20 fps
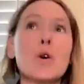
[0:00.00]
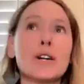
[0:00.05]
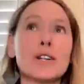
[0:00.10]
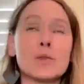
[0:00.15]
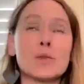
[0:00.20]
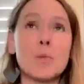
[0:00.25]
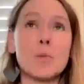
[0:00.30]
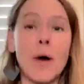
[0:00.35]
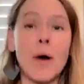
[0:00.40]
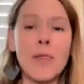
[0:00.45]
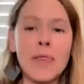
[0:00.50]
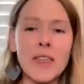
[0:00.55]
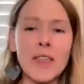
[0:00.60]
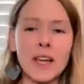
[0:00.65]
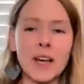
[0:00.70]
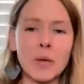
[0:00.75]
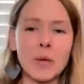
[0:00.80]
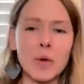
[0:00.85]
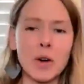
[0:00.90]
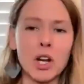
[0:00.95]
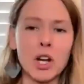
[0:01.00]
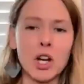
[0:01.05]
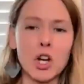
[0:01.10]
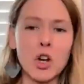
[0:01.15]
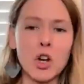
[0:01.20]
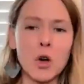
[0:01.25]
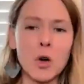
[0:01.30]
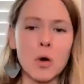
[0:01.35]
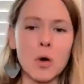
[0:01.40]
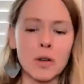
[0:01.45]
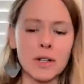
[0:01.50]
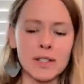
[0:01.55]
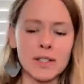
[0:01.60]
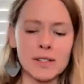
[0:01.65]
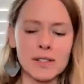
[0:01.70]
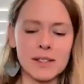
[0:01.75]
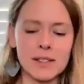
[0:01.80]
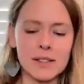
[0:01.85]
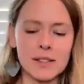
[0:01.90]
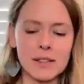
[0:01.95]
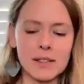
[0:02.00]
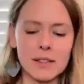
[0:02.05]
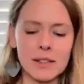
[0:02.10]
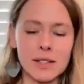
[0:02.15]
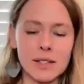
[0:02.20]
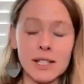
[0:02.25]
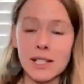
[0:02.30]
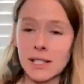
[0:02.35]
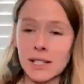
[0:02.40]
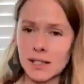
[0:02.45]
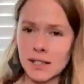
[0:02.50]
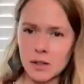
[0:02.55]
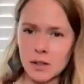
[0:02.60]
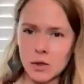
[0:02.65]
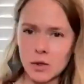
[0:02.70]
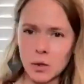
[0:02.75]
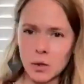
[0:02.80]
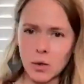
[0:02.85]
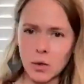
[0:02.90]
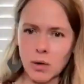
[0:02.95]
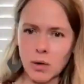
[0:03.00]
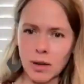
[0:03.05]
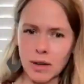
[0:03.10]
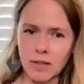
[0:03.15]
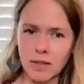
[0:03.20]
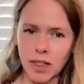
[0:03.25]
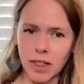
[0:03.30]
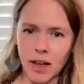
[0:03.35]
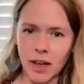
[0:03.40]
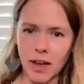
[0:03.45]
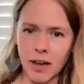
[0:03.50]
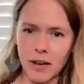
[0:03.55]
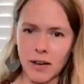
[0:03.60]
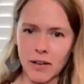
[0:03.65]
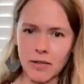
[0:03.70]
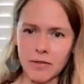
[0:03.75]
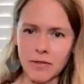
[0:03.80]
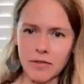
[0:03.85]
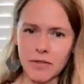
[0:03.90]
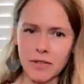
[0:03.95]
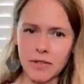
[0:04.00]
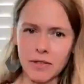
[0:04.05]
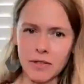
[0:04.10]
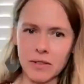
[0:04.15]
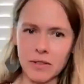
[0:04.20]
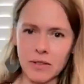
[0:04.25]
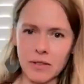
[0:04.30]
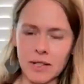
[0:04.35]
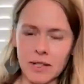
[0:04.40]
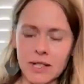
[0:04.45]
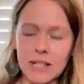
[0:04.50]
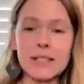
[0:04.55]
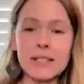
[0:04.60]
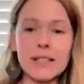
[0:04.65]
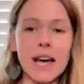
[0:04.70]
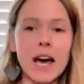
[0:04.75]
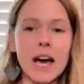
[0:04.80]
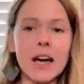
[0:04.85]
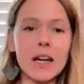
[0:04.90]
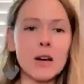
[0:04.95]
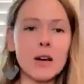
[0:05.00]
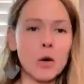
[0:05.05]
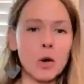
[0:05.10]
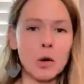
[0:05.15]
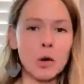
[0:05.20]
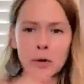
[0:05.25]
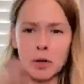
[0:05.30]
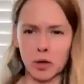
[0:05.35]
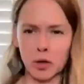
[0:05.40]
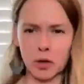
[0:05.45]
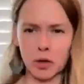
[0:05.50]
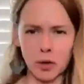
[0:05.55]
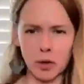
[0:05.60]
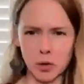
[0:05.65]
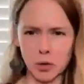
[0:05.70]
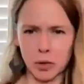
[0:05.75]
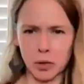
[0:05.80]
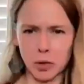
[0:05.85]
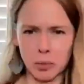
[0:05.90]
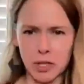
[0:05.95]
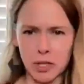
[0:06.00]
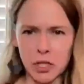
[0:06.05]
Because one thing I want to know is School of Love, is that an open or closed group?